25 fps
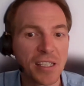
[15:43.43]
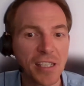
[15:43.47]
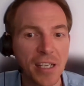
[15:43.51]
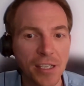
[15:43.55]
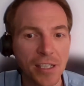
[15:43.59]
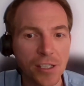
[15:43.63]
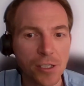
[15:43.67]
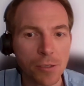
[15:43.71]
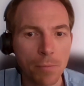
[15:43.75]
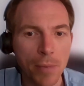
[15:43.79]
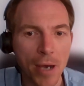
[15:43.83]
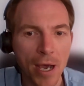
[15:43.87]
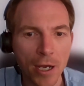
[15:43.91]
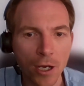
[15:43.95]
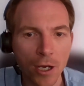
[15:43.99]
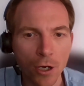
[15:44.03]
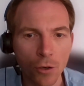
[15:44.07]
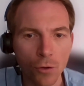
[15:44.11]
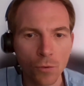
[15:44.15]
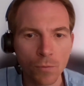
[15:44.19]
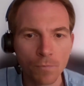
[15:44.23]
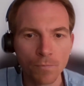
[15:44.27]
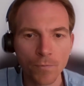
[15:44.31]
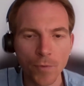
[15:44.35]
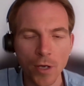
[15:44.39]
say,
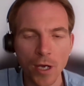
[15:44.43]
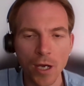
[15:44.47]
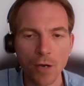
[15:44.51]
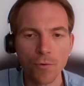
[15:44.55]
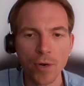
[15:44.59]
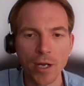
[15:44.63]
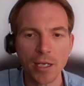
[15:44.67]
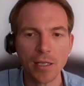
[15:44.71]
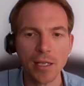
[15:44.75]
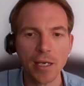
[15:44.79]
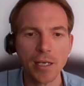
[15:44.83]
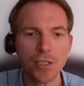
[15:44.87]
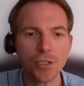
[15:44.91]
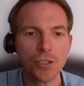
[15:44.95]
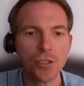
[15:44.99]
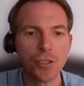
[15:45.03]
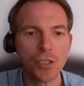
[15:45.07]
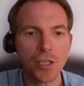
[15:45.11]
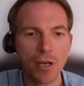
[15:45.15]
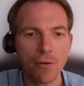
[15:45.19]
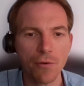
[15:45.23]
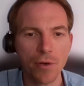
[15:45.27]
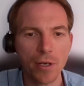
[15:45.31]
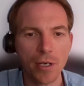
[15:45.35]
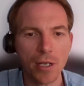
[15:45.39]
tobacco
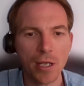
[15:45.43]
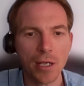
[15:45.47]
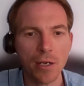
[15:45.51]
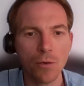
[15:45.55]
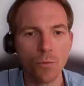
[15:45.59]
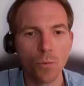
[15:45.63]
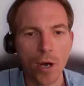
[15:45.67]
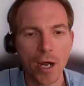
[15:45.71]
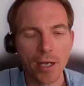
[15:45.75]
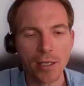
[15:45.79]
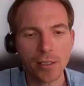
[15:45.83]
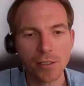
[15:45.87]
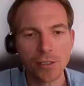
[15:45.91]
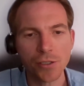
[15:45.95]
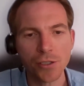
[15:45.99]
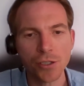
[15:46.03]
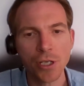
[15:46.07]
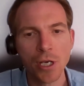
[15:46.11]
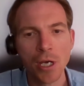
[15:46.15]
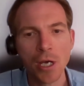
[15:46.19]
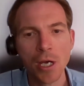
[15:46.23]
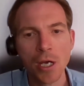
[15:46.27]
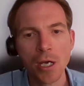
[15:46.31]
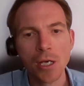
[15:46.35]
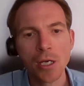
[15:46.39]
regulations here in Wales.